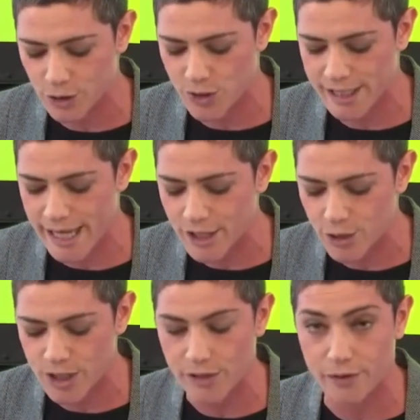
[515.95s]
through
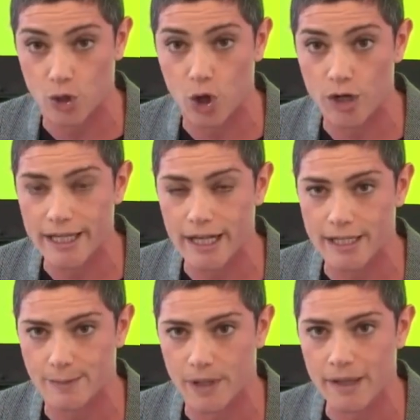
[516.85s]
centuries of
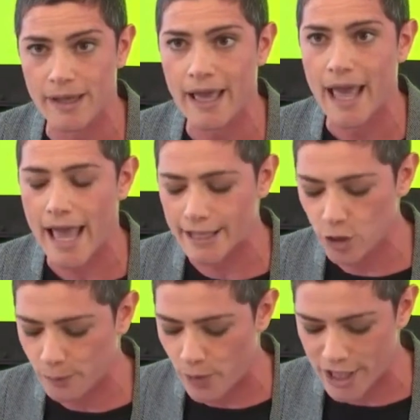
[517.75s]
colonialism and
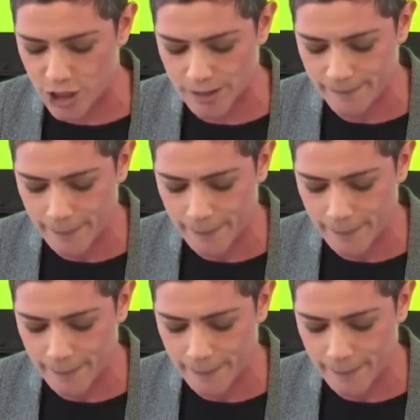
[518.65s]
oppression